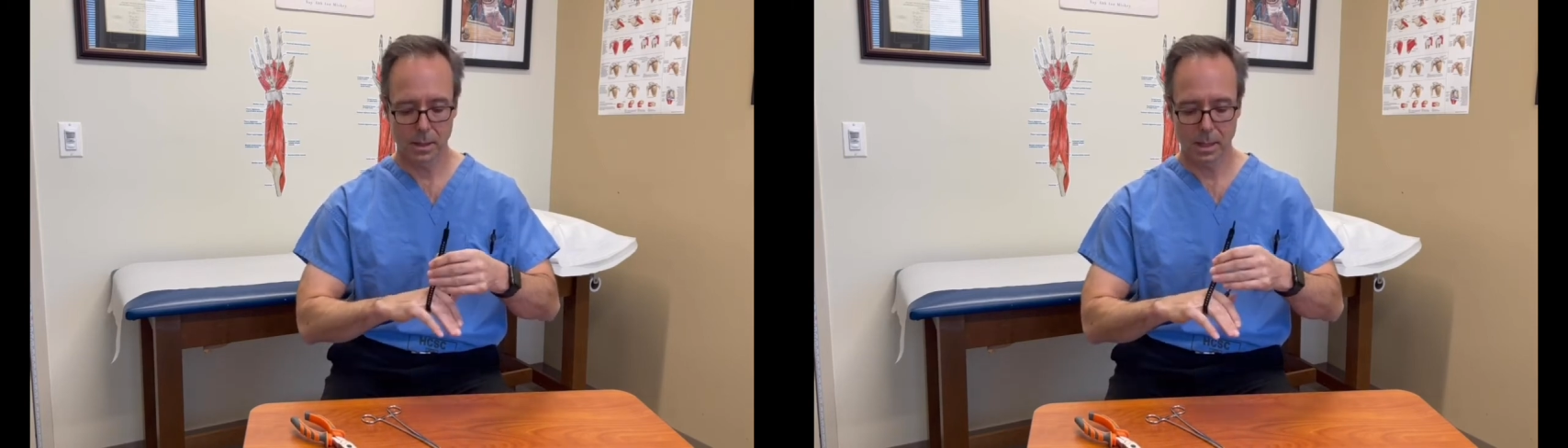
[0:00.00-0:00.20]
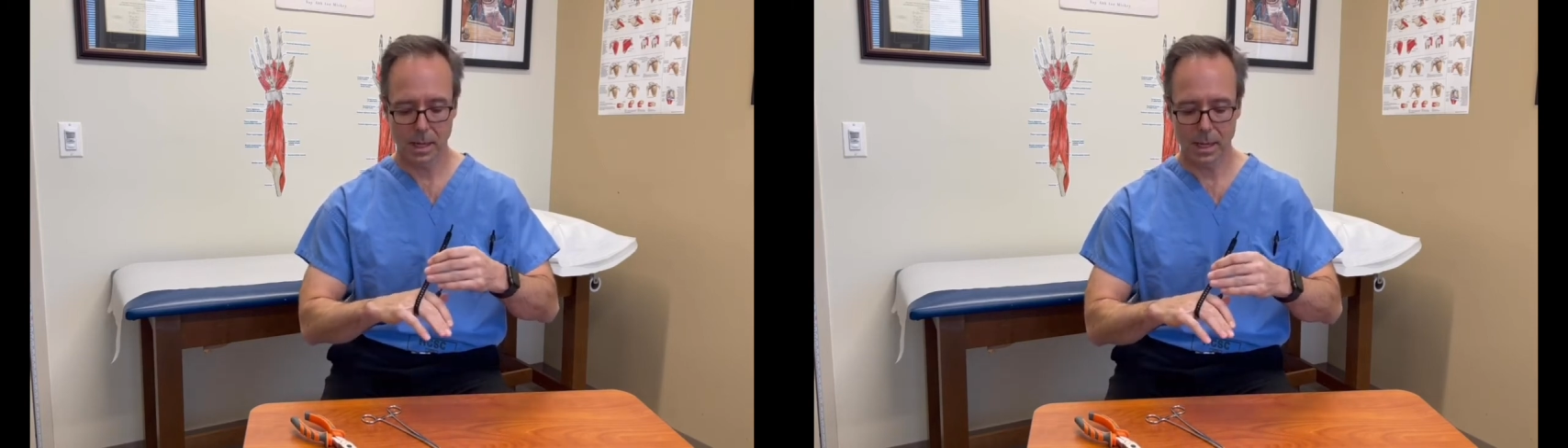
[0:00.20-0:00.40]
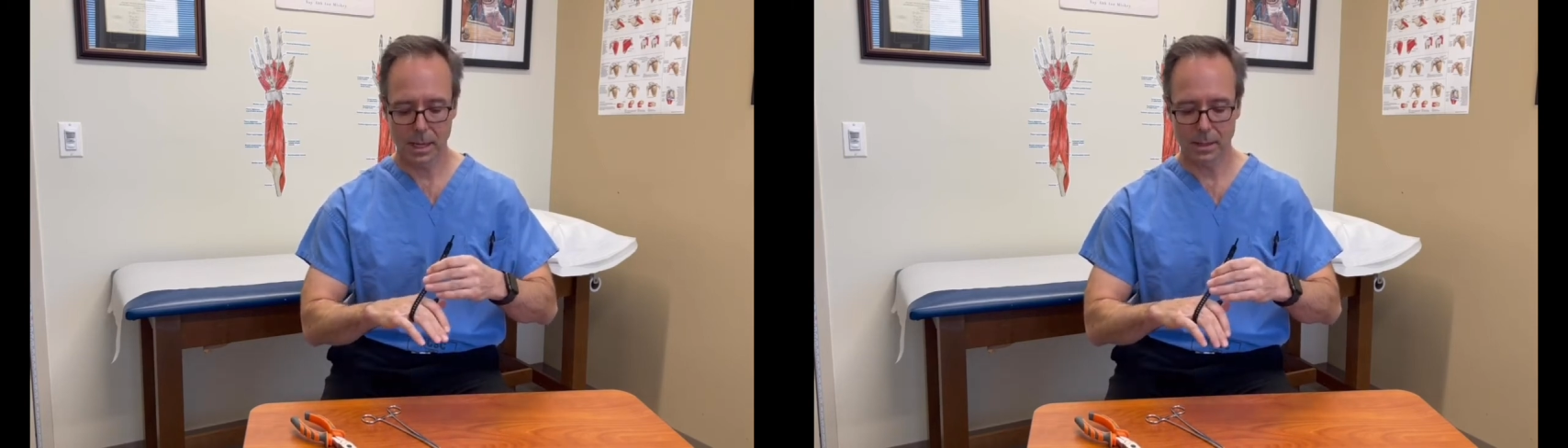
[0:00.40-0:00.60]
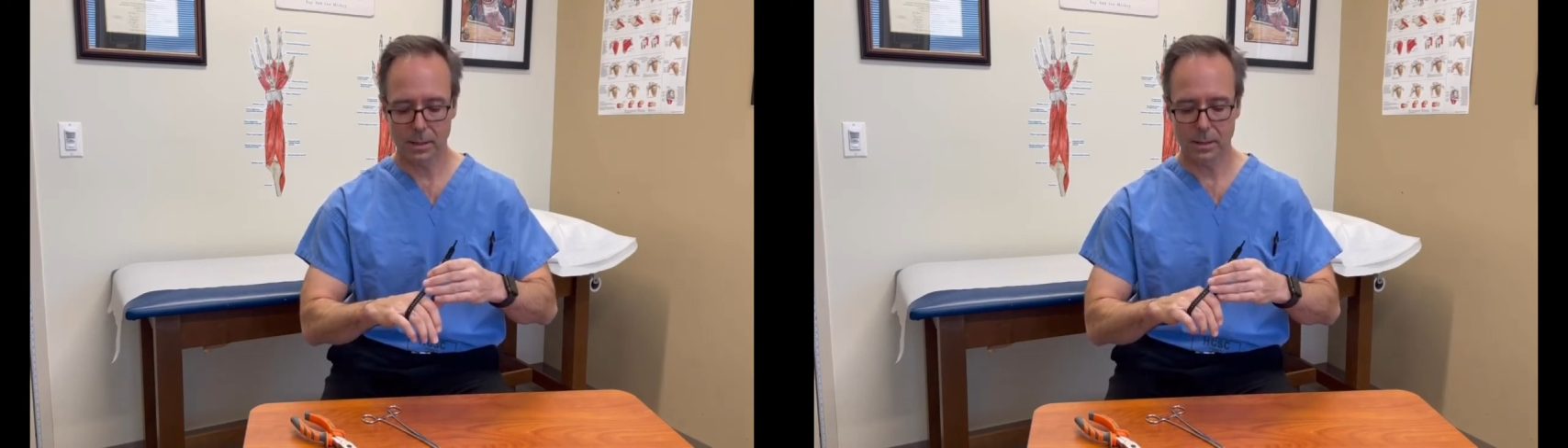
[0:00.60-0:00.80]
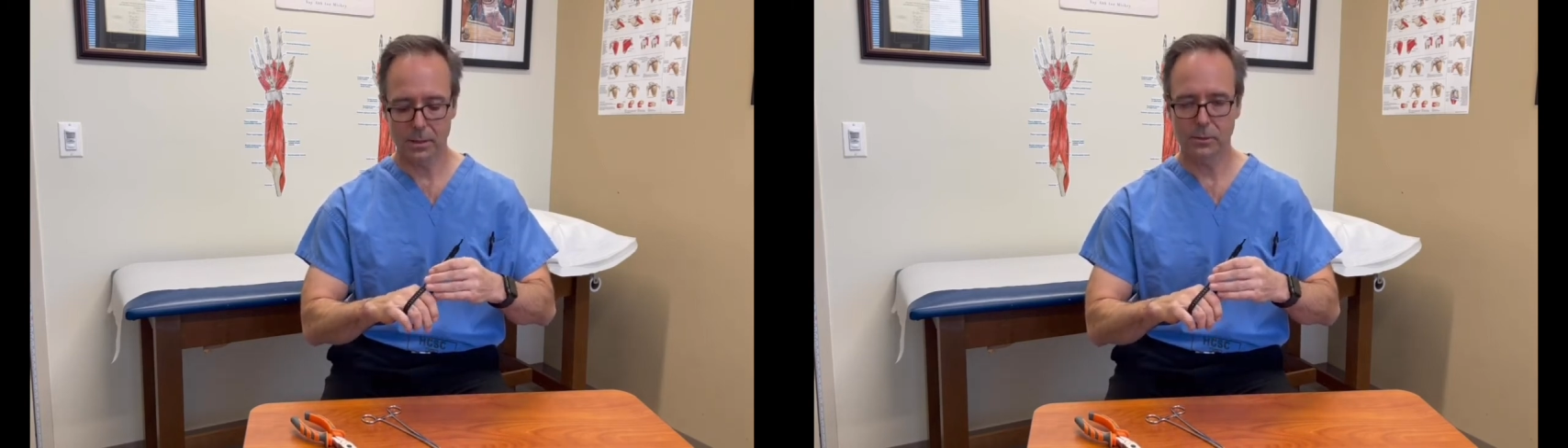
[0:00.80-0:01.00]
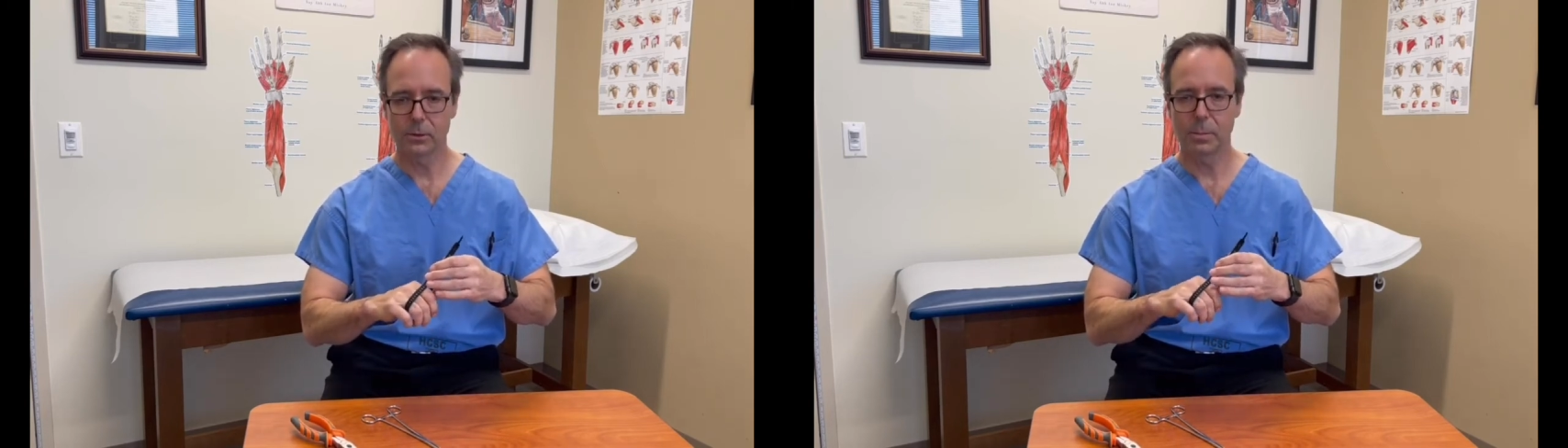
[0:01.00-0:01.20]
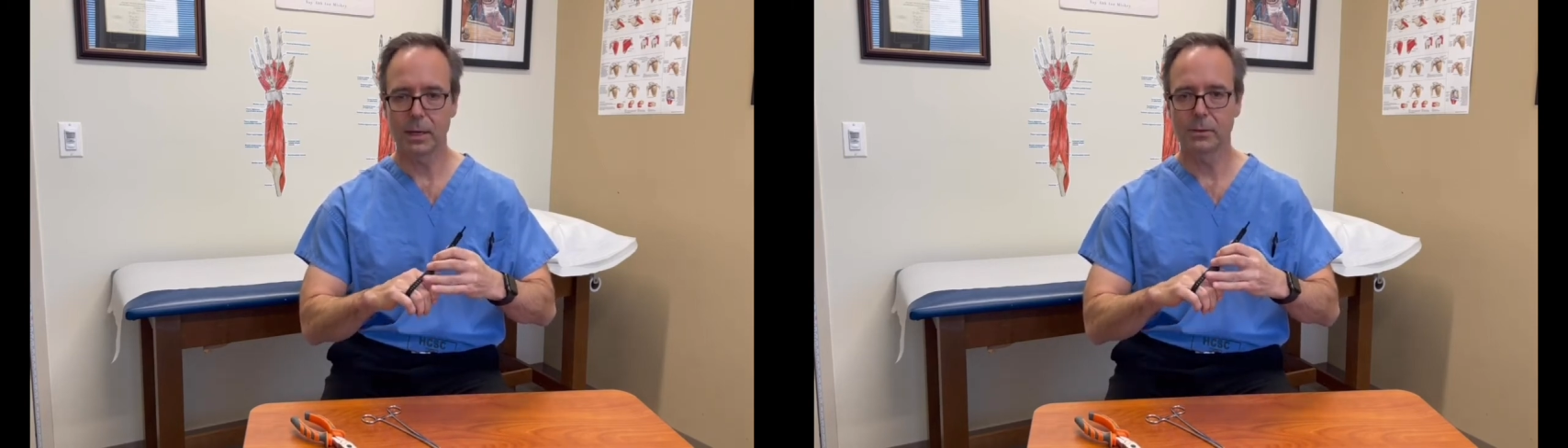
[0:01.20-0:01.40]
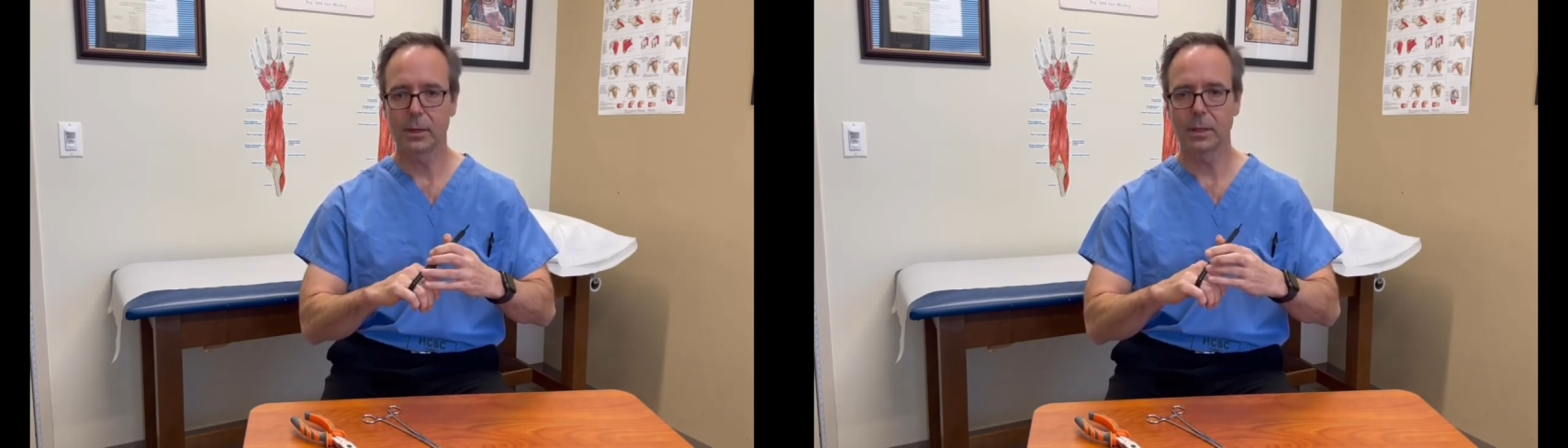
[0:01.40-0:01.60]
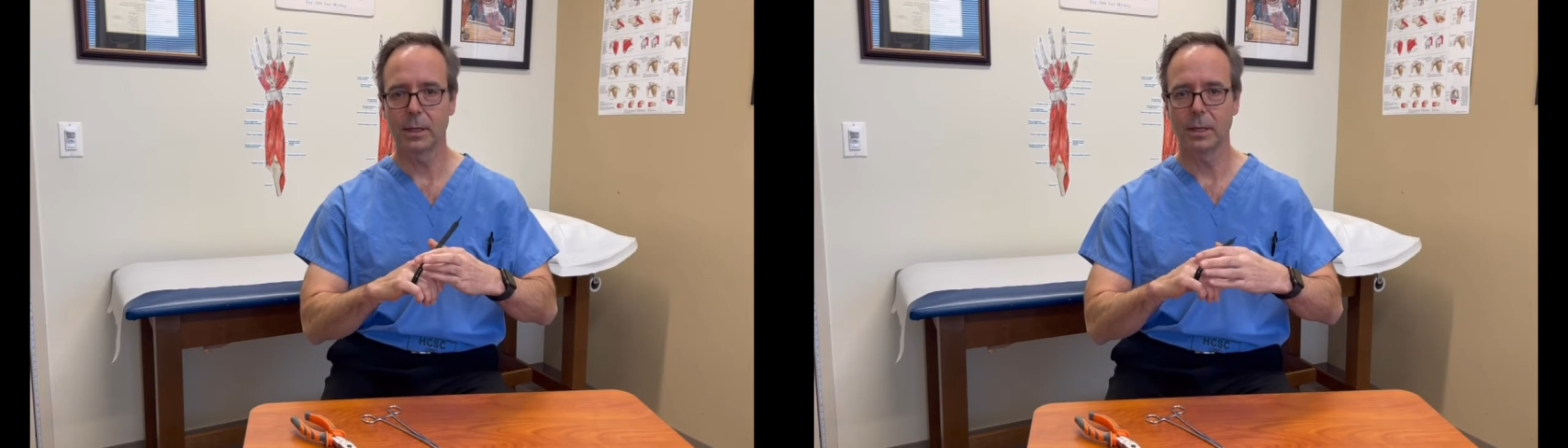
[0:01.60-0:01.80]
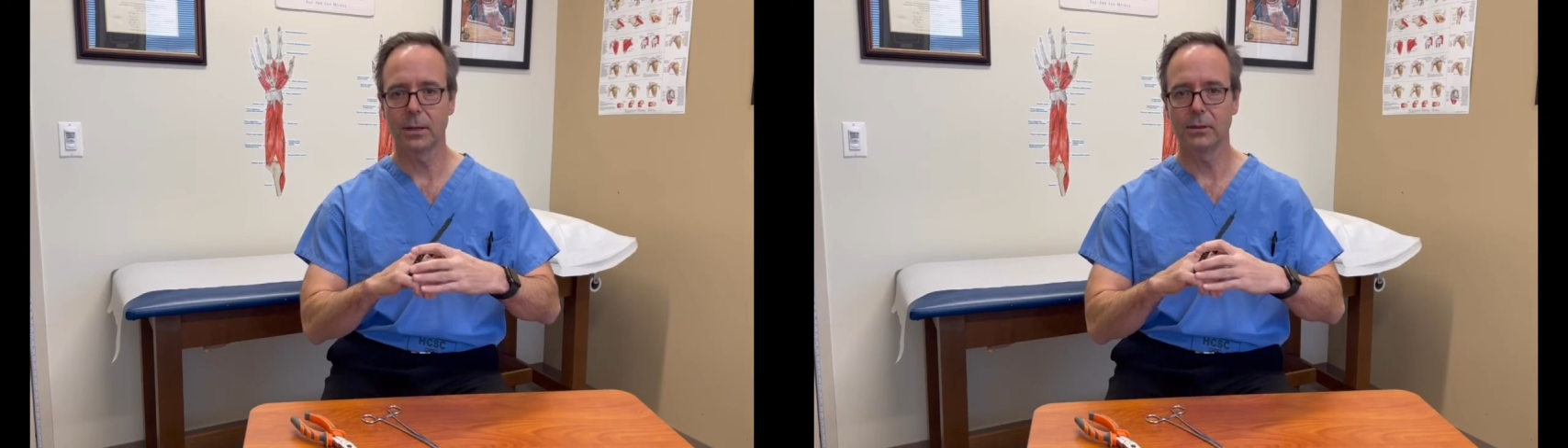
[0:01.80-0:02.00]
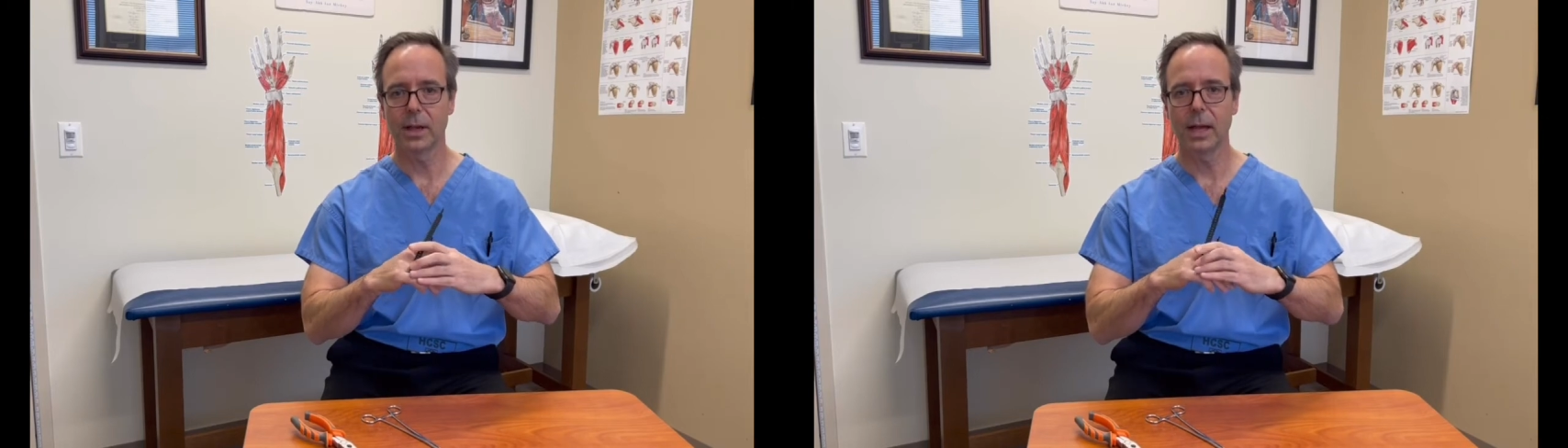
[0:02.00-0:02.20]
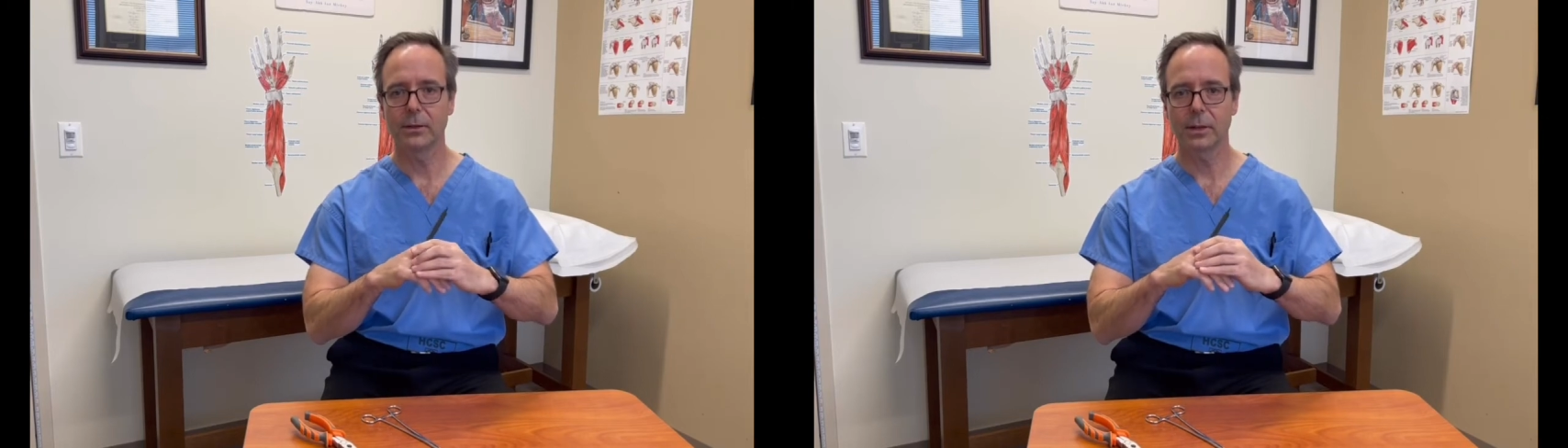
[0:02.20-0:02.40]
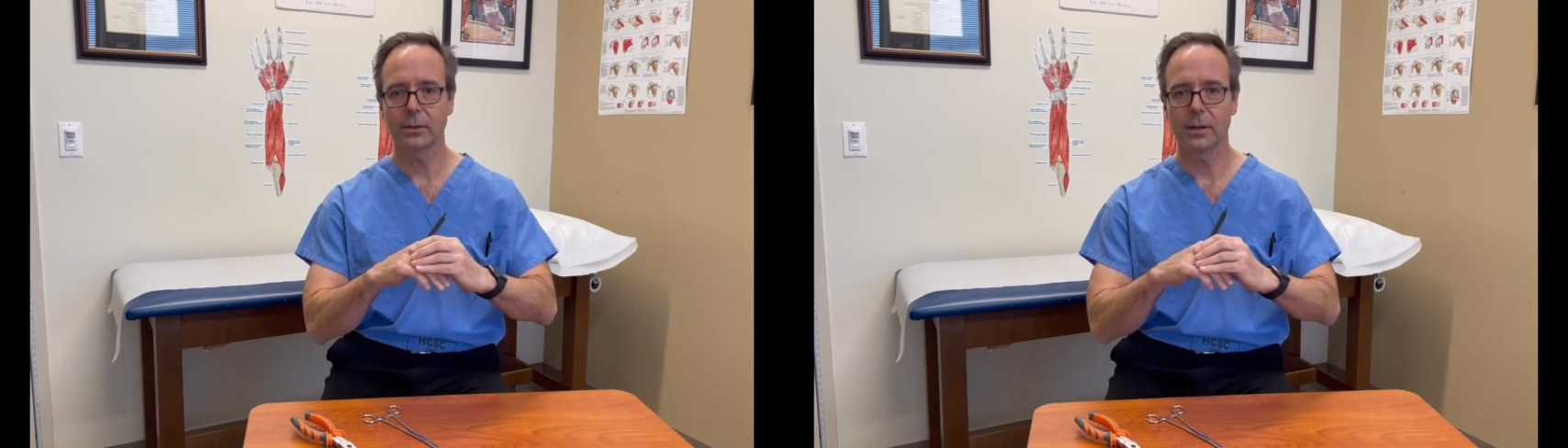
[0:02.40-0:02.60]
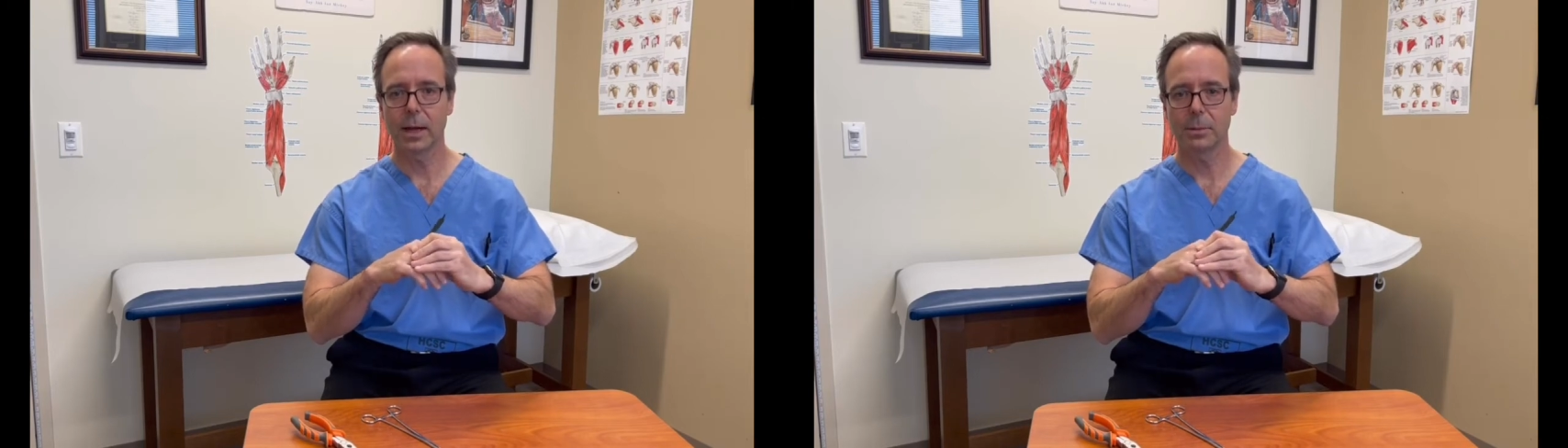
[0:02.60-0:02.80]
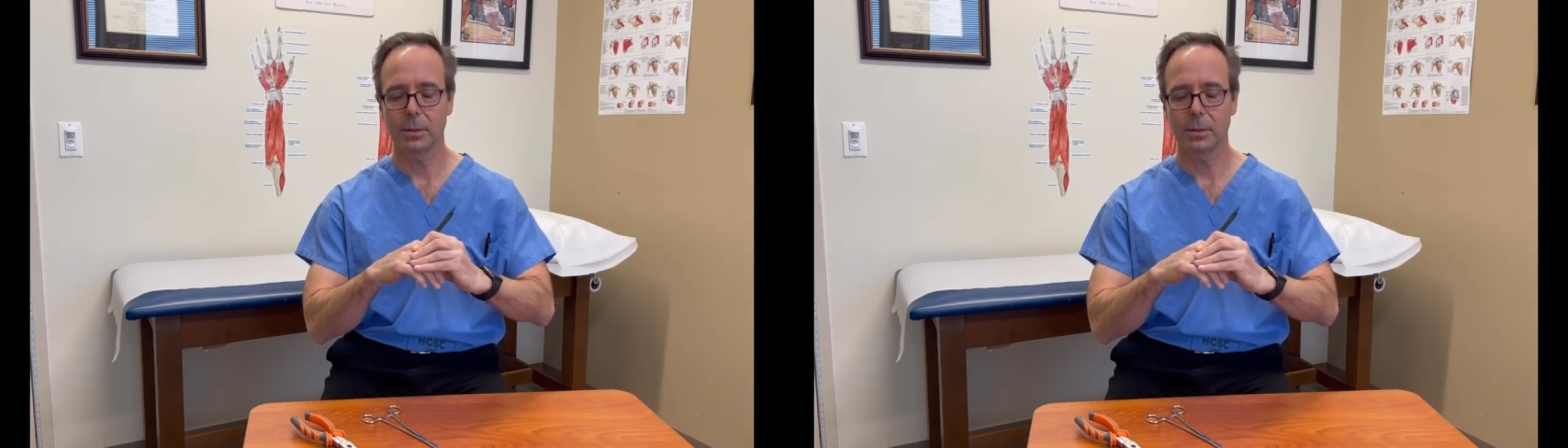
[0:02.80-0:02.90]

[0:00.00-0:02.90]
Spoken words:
and this is basically the sizing step.